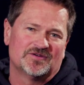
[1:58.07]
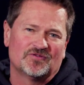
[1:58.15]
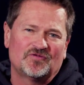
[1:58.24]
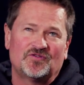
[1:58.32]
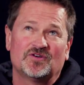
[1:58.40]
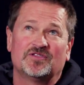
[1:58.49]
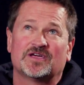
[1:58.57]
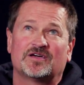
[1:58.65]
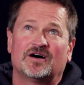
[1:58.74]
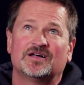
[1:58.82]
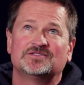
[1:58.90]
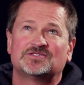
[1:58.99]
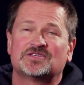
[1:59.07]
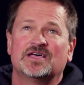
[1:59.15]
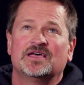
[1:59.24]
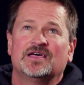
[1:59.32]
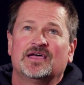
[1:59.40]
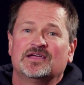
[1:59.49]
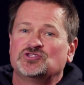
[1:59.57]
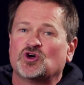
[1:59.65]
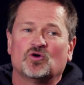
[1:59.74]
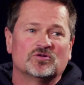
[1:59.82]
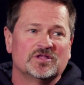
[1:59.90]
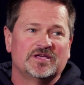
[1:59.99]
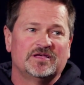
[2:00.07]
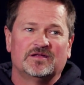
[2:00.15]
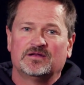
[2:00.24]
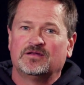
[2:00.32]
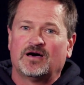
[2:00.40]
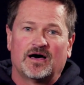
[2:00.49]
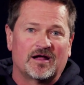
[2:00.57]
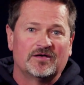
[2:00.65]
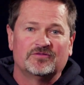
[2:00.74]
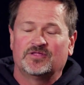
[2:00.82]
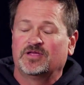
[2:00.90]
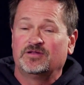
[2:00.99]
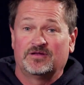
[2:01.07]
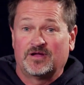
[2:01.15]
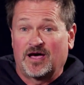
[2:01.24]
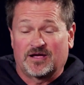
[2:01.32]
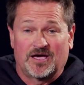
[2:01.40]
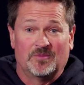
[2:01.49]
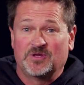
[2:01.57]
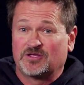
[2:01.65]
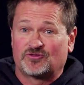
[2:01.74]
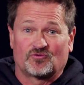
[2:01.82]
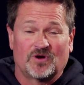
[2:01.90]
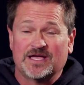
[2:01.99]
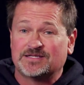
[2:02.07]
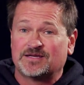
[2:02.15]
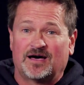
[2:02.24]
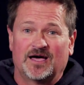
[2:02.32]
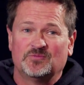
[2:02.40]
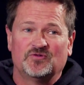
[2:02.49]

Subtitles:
Do you ever feel that God's totally not coming at the right time?